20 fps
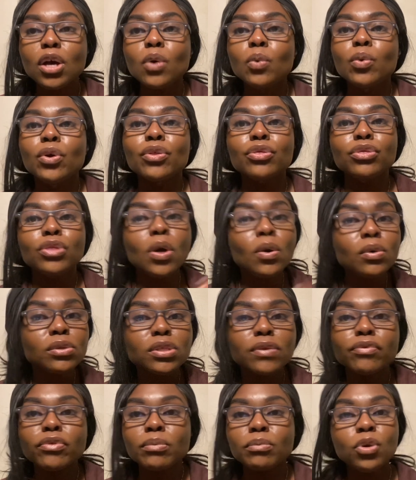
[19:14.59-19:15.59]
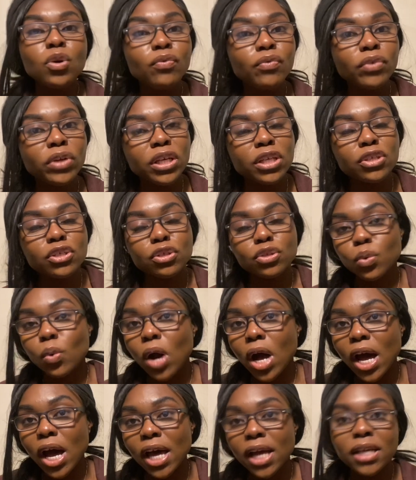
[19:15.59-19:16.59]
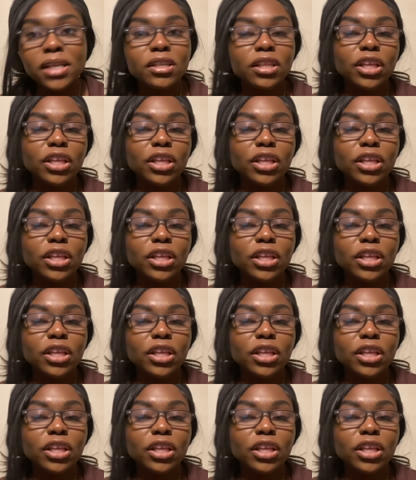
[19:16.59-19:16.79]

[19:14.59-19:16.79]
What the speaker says: with notes of the movie intertwined.